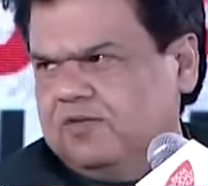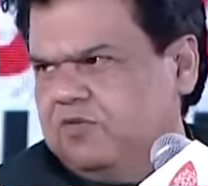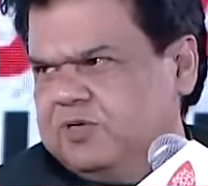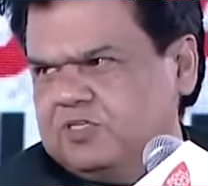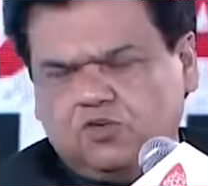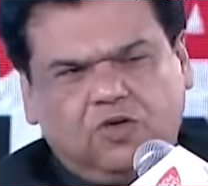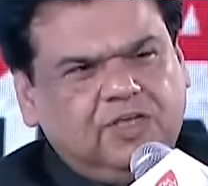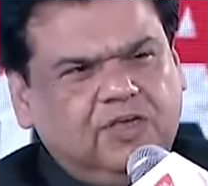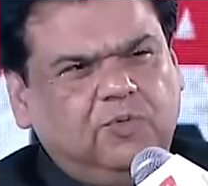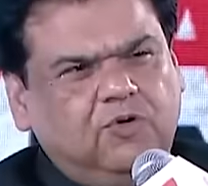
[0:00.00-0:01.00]
everybody's
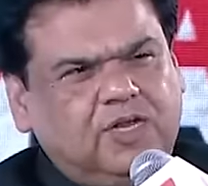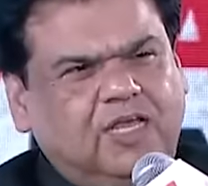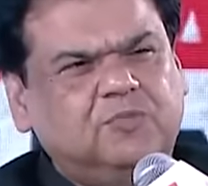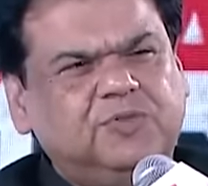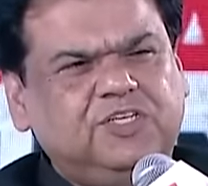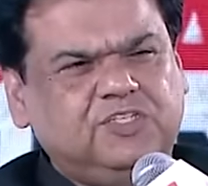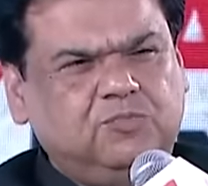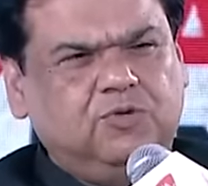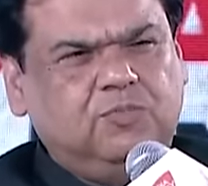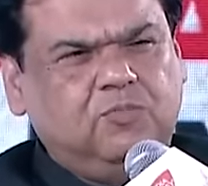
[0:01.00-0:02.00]
talking about Andhra Pradesh
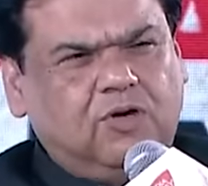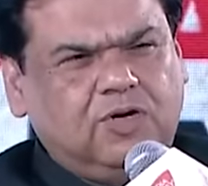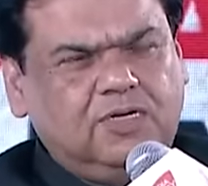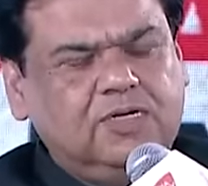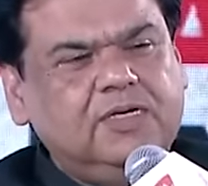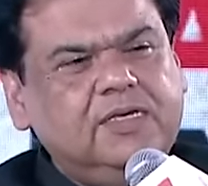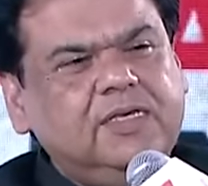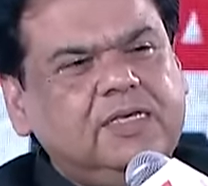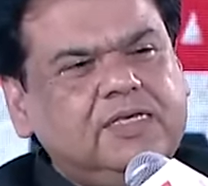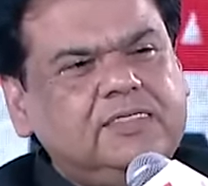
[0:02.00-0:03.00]
model,
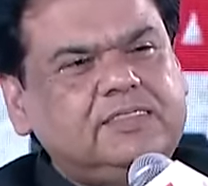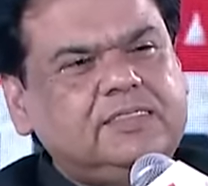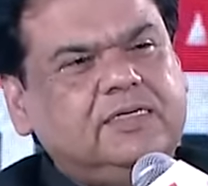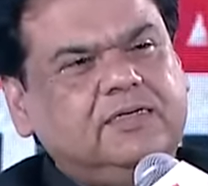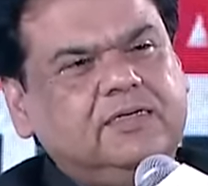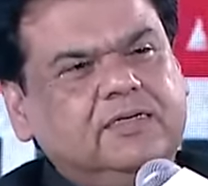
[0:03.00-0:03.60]
is uh,